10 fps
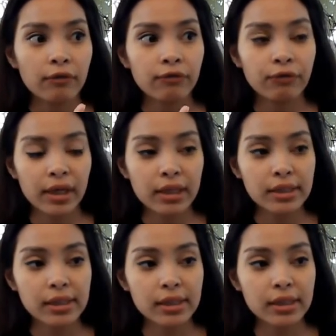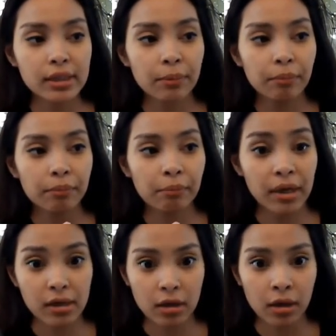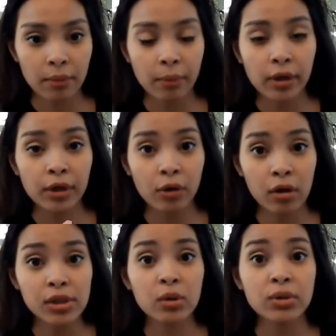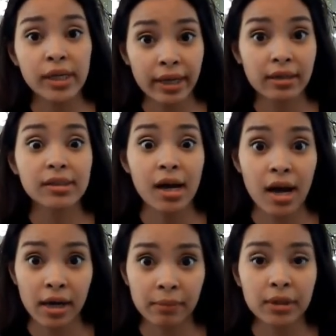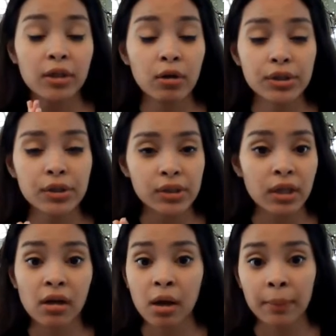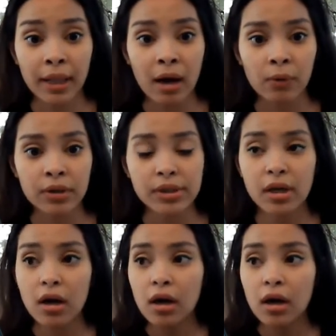face makeup can also take time. It can also take a couple hours.